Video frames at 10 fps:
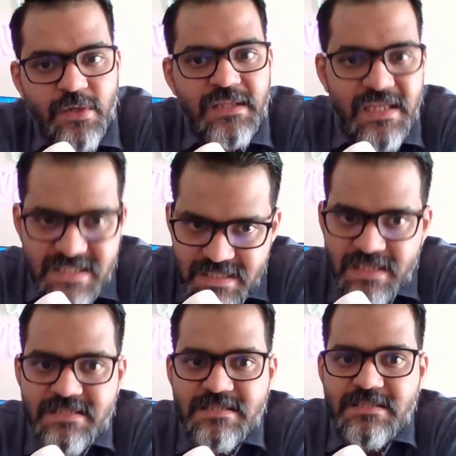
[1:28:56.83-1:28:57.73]
So these
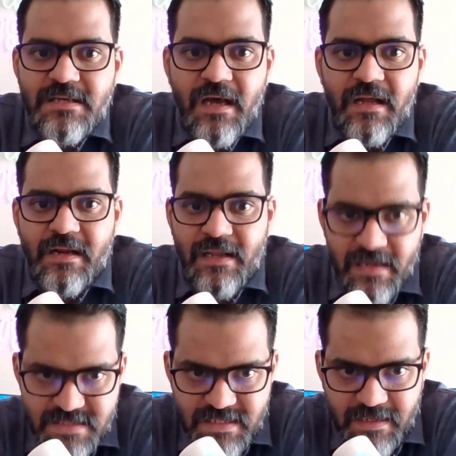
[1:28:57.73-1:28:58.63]
things are
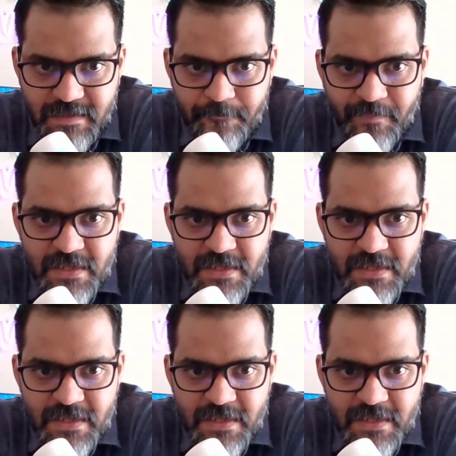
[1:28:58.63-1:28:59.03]
realistic